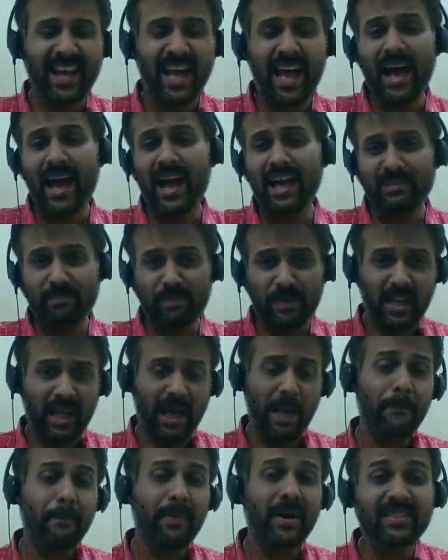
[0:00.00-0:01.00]
has been
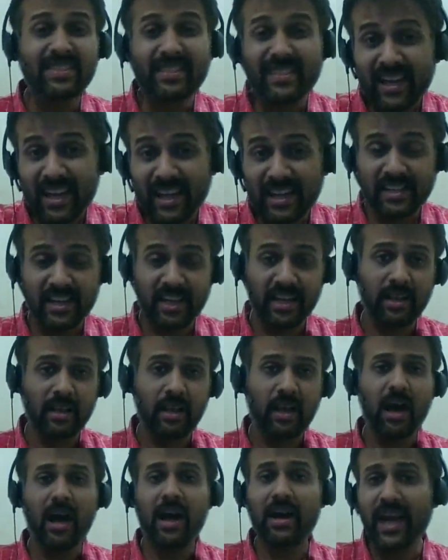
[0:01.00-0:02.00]
impersonating
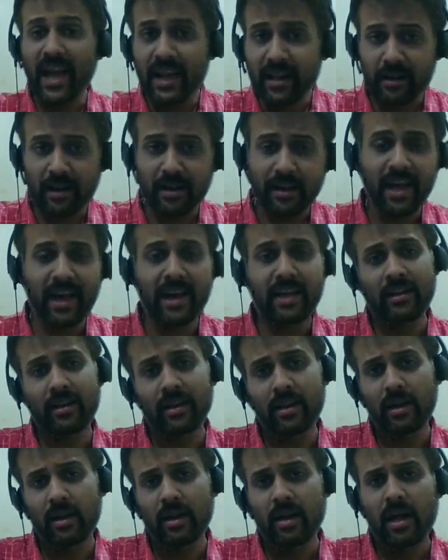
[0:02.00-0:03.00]
again and again.
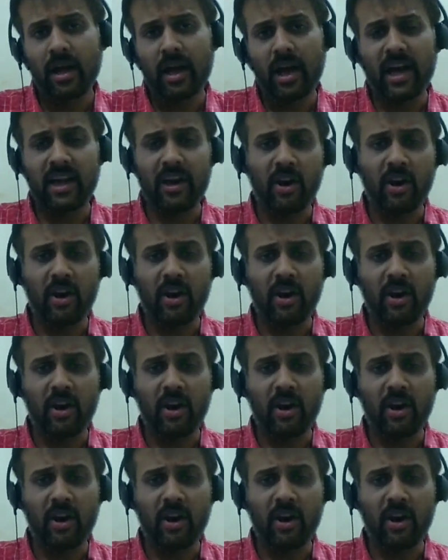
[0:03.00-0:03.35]
And